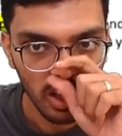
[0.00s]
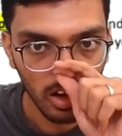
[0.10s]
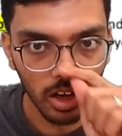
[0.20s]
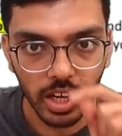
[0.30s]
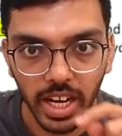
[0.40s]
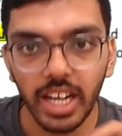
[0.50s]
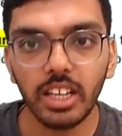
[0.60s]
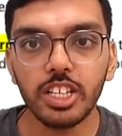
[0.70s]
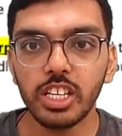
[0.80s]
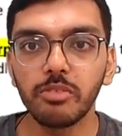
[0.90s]
A great
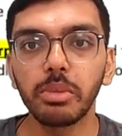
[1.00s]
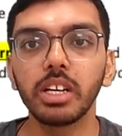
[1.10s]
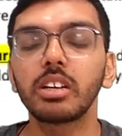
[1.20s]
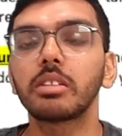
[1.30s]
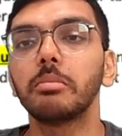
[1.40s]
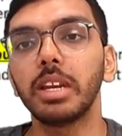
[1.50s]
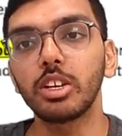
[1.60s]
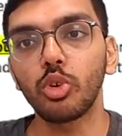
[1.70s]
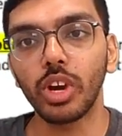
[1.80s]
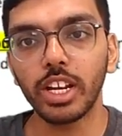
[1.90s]
achievement. Many
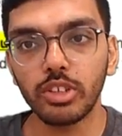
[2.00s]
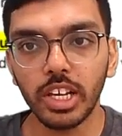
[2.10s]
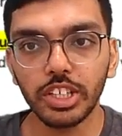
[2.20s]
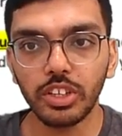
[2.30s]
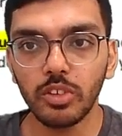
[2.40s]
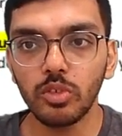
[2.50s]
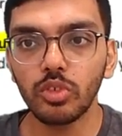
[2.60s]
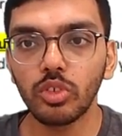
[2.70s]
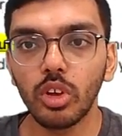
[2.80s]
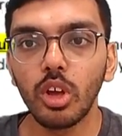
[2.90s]

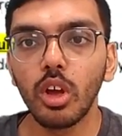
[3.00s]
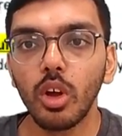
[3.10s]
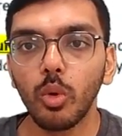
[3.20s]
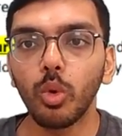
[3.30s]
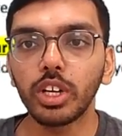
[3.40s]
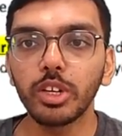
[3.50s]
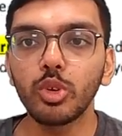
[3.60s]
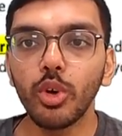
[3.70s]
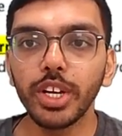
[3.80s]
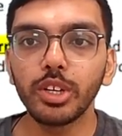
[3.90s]
congratulations. What are you
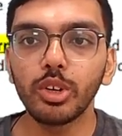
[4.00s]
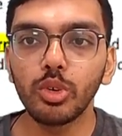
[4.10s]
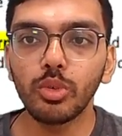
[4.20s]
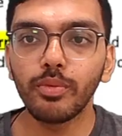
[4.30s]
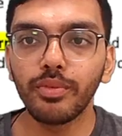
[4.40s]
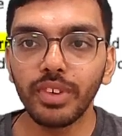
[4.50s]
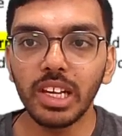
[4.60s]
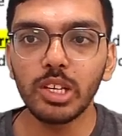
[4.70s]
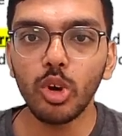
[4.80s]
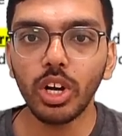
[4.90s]
going to fill
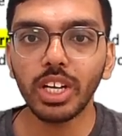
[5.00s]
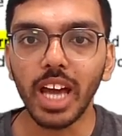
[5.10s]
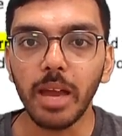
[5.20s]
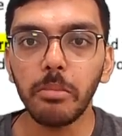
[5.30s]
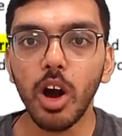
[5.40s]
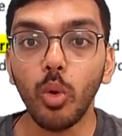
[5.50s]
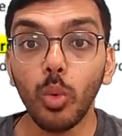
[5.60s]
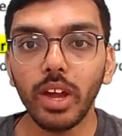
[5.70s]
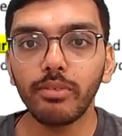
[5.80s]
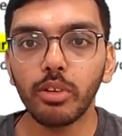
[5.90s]
your time
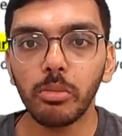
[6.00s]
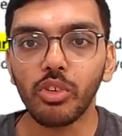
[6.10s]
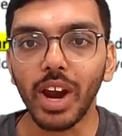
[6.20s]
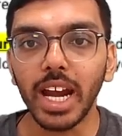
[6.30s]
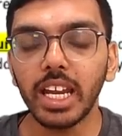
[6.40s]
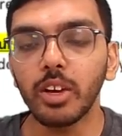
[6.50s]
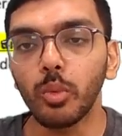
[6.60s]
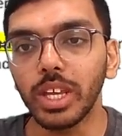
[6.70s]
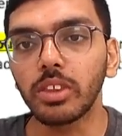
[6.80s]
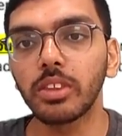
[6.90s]
away from riding
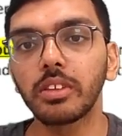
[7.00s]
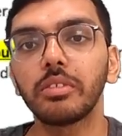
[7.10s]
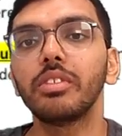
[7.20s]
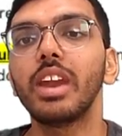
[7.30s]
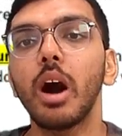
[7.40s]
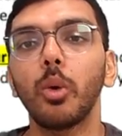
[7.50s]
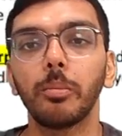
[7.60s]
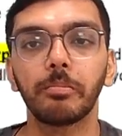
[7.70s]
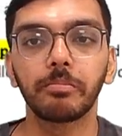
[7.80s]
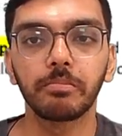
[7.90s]
with now?
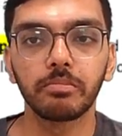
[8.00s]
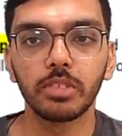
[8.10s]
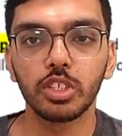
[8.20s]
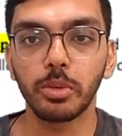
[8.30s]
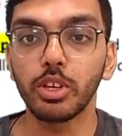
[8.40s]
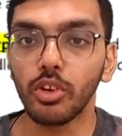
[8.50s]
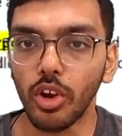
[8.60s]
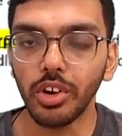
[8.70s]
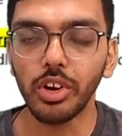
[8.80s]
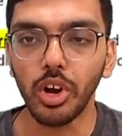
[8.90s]
So when
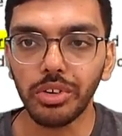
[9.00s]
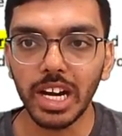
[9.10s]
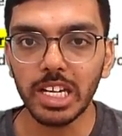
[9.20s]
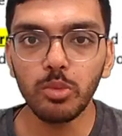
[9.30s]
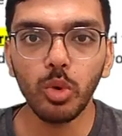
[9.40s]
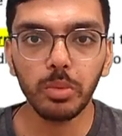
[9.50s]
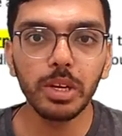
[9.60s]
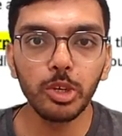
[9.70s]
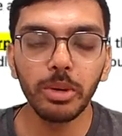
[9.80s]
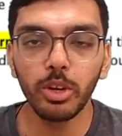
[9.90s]
you're not riding, what will
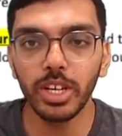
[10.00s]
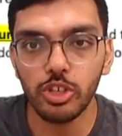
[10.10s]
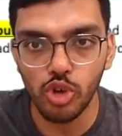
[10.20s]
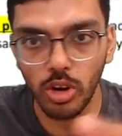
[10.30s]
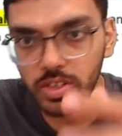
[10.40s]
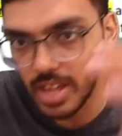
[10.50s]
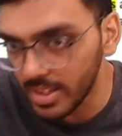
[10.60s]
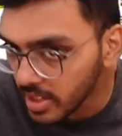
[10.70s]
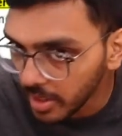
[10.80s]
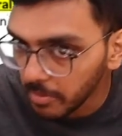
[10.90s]
you be doing? John is
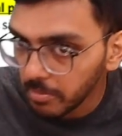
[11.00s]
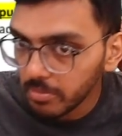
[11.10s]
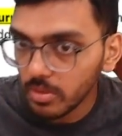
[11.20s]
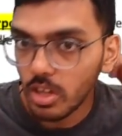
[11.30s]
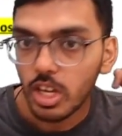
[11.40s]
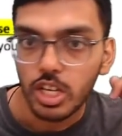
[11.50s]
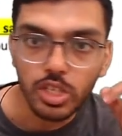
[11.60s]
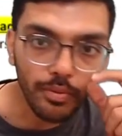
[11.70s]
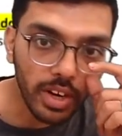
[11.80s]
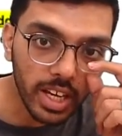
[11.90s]
asking. So
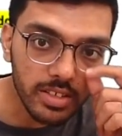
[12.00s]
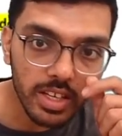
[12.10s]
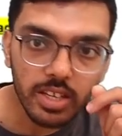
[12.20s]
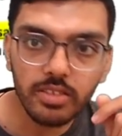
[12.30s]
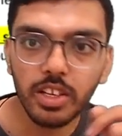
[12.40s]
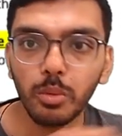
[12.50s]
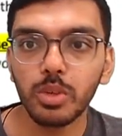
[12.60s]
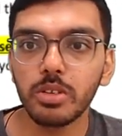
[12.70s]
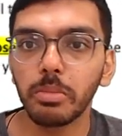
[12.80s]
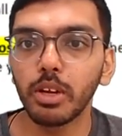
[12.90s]
Freya says it
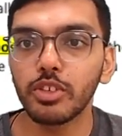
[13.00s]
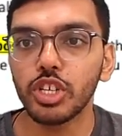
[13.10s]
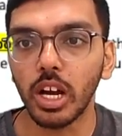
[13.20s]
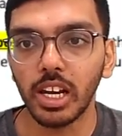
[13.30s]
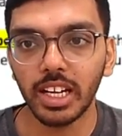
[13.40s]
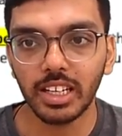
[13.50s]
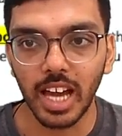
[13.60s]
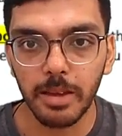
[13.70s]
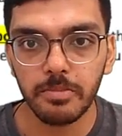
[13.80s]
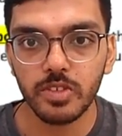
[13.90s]
was a bit of a juggle at times,